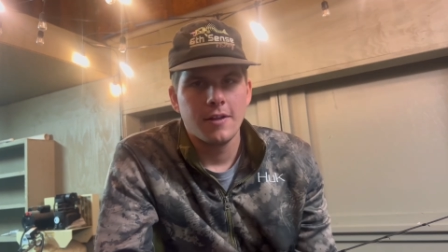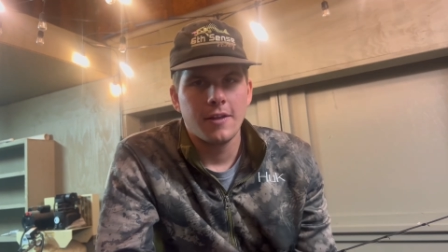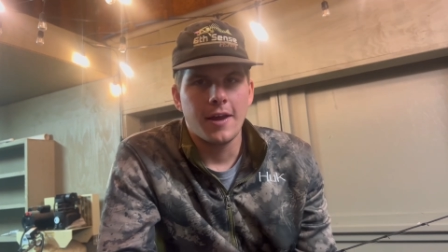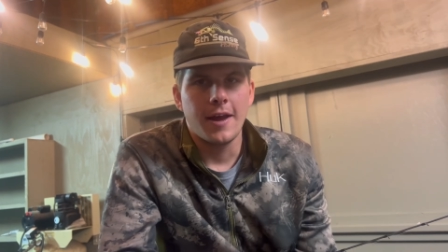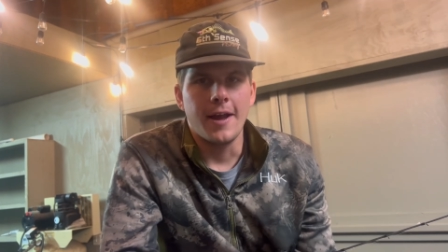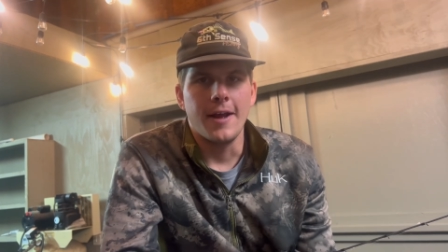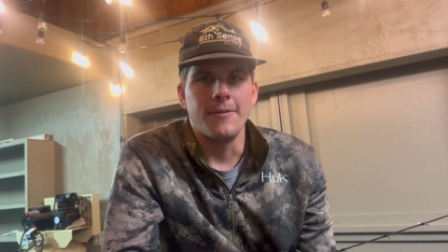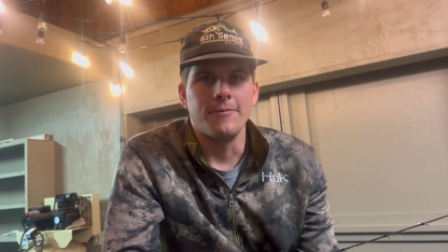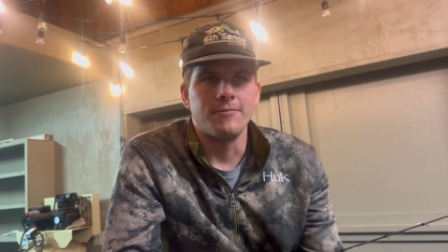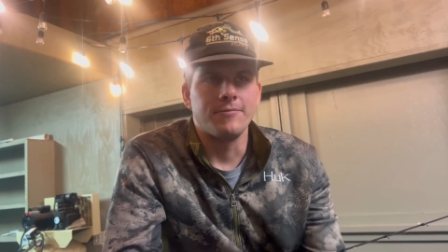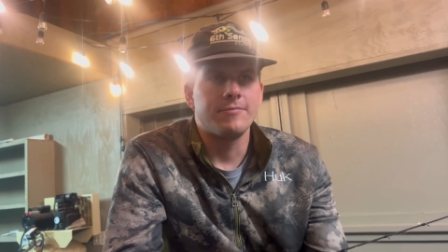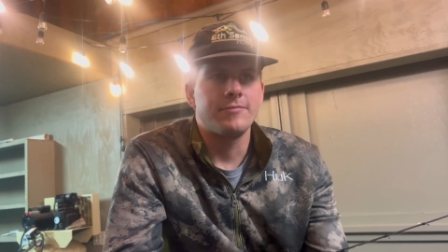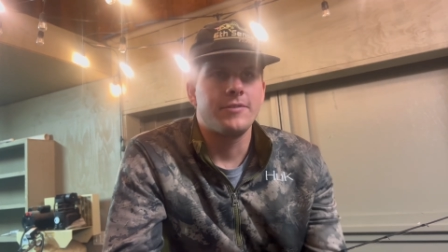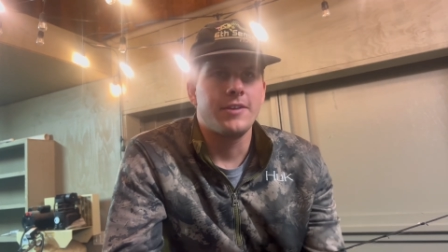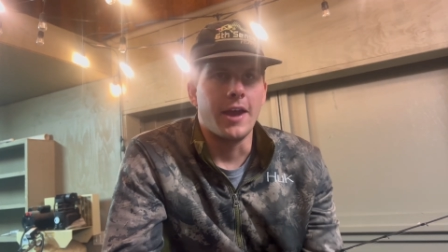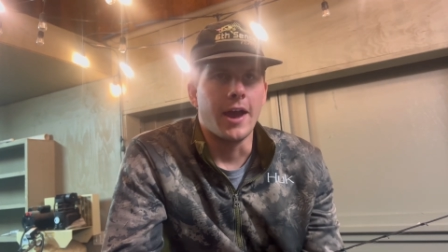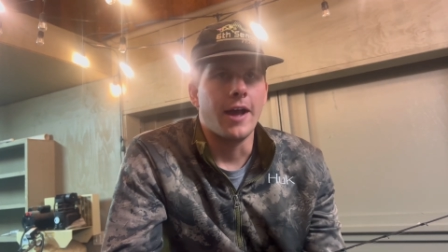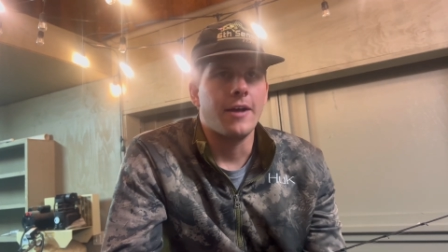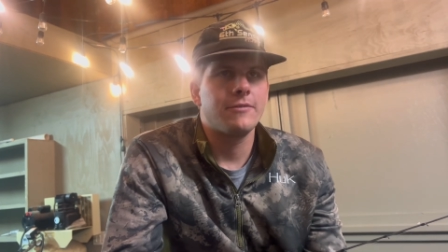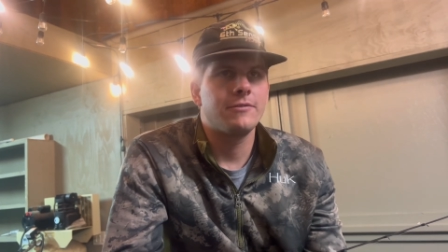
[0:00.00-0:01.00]
And
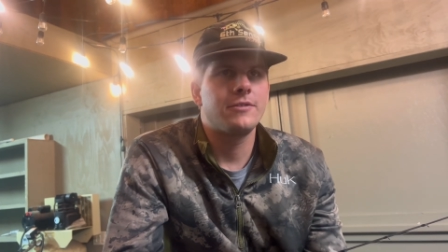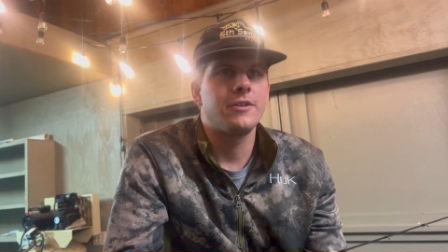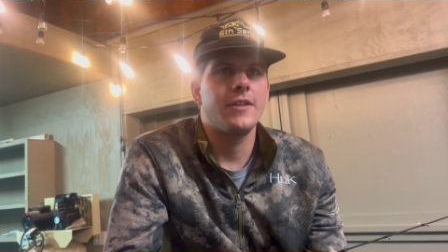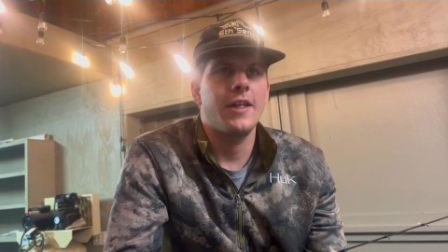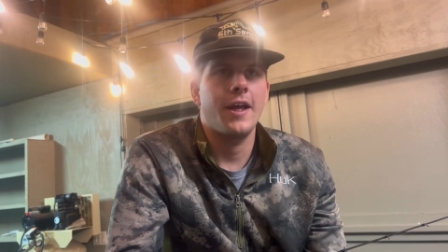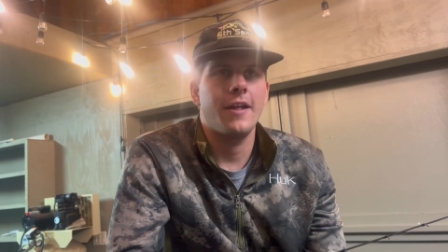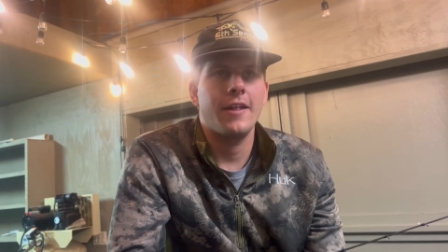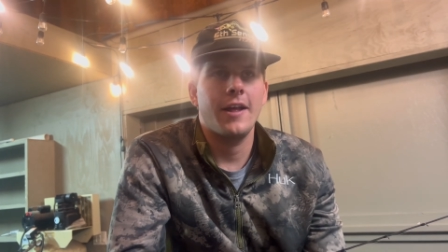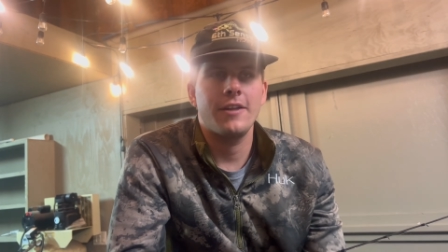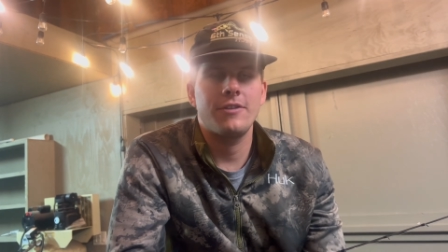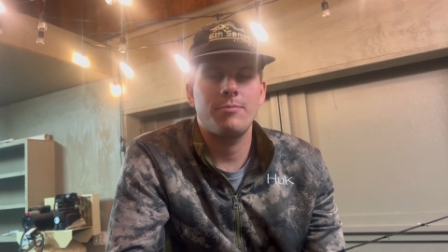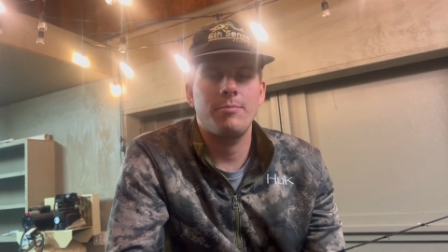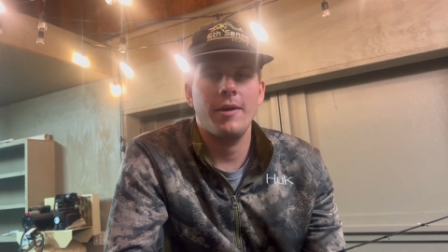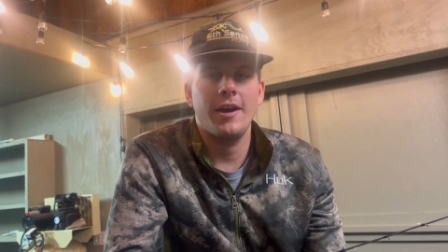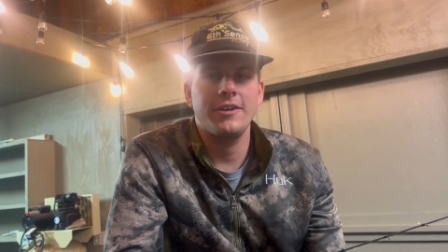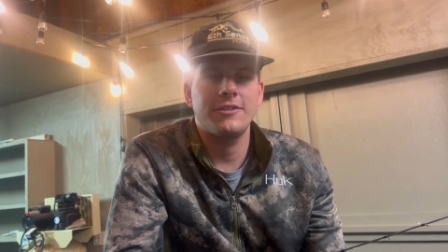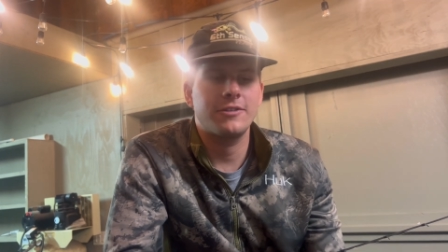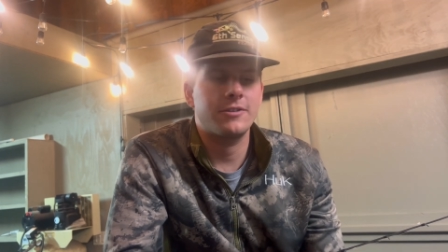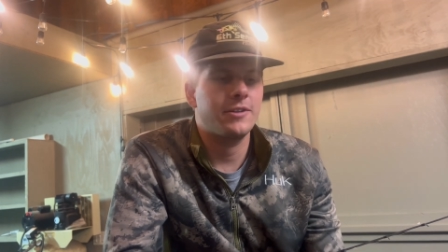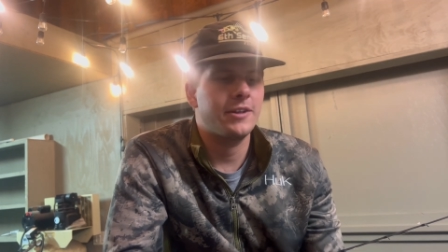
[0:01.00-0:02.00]
yeah, so that's
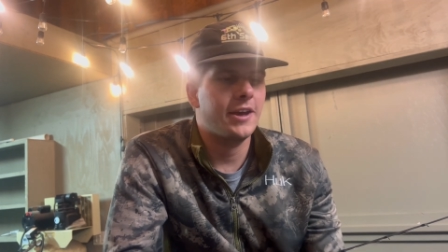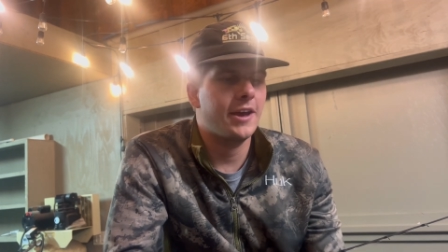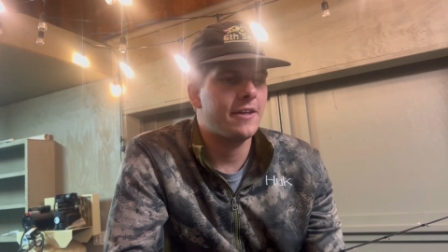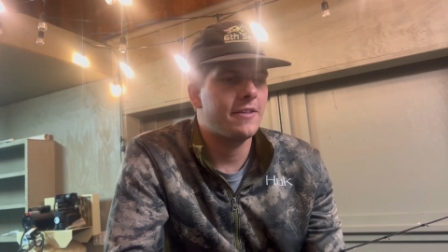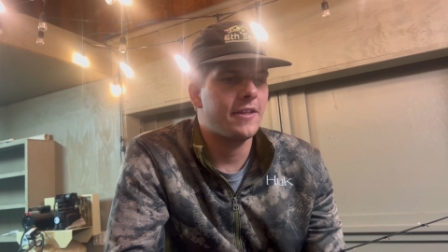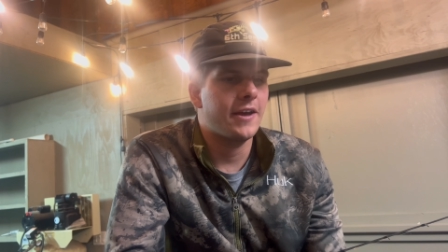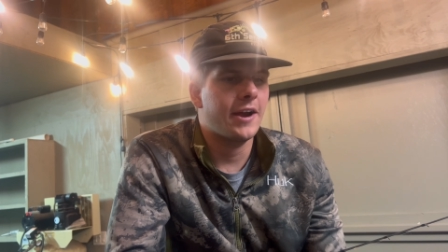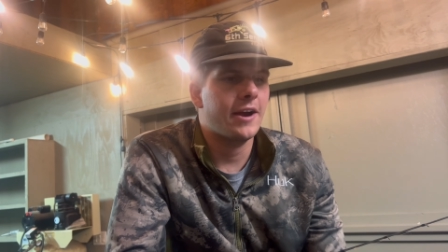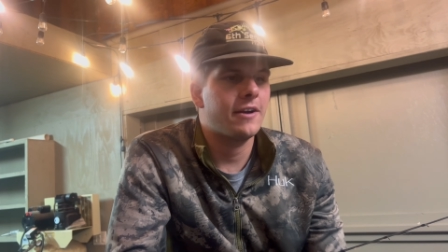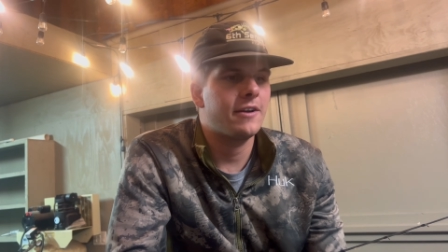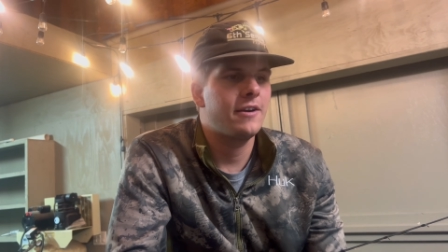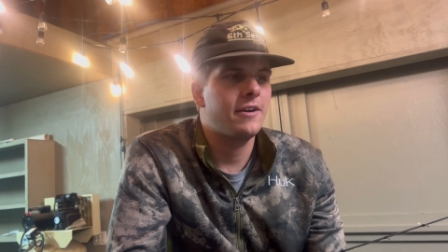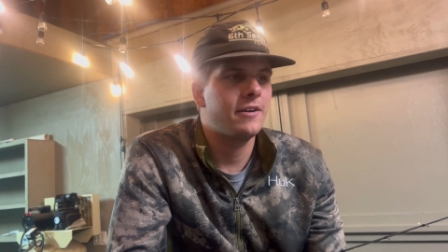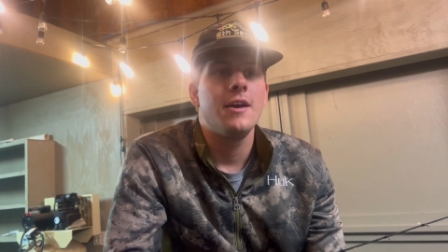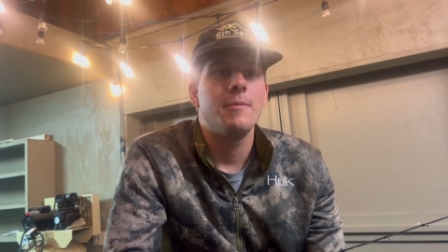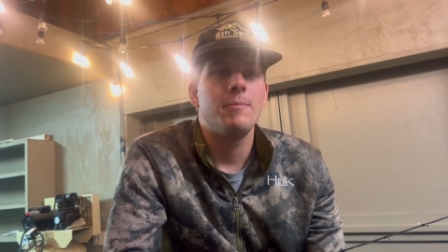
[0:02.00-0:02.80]
basically it there.